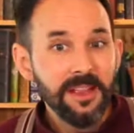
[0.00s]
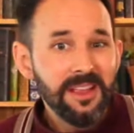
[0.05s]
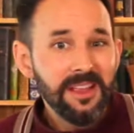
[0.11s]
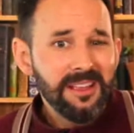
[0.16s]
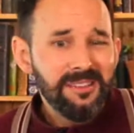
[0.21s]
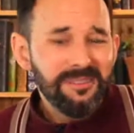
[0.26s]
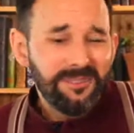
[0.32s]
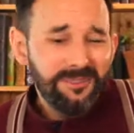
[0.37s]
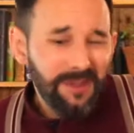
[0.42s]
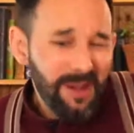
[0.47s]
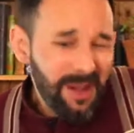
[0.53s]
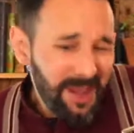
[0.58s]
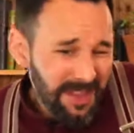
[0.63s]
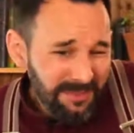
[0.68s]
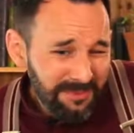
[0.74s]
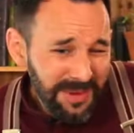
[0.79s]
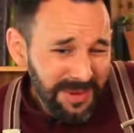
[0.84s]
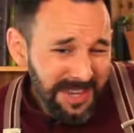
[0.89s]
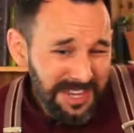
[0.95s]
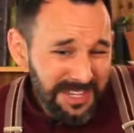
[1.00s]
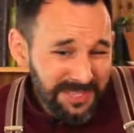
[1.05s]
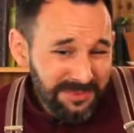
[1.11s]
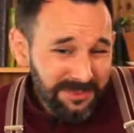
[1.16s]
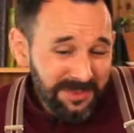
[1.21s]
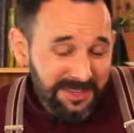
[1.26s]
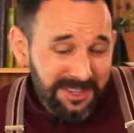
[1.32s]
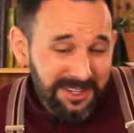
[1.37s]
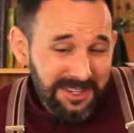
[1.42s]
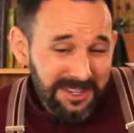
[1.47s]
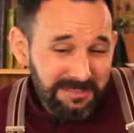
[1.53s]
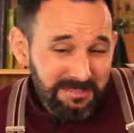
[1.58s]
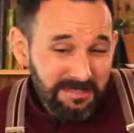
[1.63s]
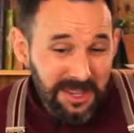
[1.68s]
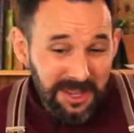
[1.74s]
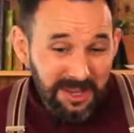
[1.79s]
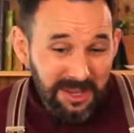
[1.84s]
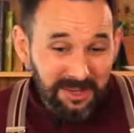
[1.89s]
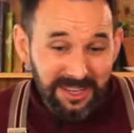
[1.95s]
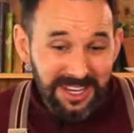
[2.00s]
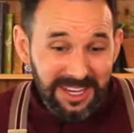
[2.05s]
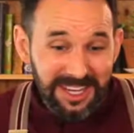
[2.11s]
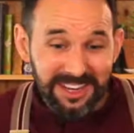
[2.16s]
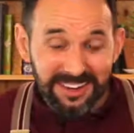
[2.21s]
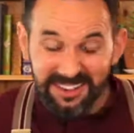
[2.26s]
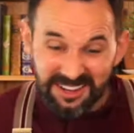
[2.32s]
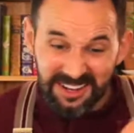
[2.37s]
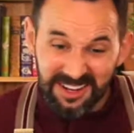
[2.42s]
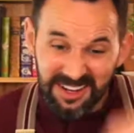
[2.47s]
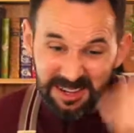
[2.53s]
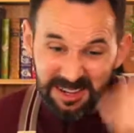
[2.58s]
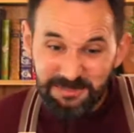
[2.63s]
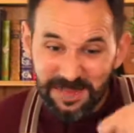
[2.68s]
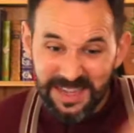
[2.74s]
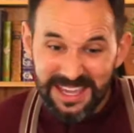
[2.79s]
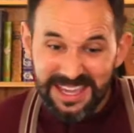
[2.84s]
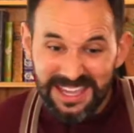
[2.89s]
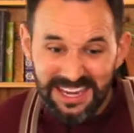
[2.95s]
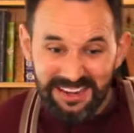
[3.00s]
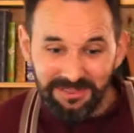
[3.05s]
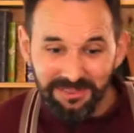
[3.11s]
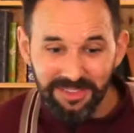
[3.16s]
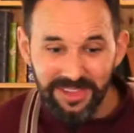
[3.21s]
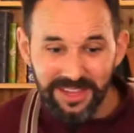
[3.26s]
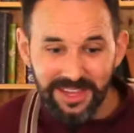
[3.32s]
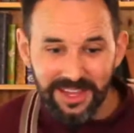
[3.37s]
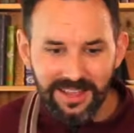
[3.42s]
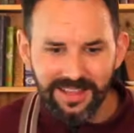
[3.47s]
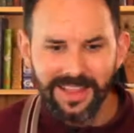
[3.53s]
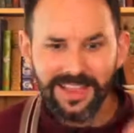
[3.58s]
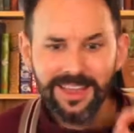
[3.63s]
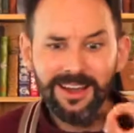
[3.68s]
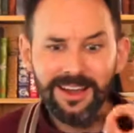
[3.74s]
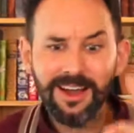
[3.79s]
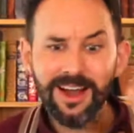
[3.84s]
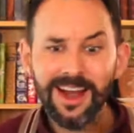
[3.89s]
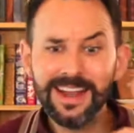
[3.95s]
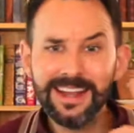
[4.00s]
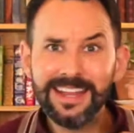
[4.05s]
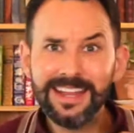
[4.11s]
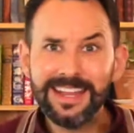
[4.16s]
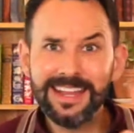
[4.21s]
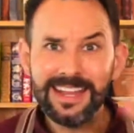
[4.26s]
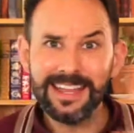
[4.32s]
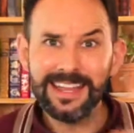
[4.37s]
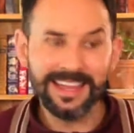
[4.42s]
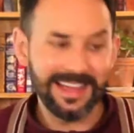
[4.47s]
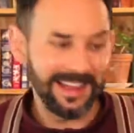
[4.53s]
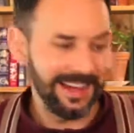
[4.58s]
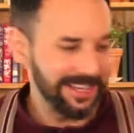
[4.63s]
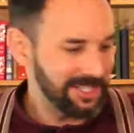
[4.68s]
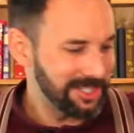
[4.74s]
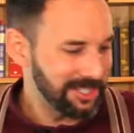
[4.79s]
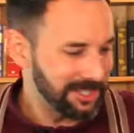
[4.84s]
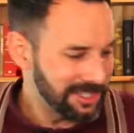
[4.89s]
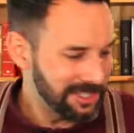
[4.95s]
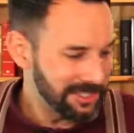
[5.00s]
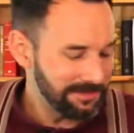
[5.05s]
5 minutes for the cooking, the like baking thing. They are delicious.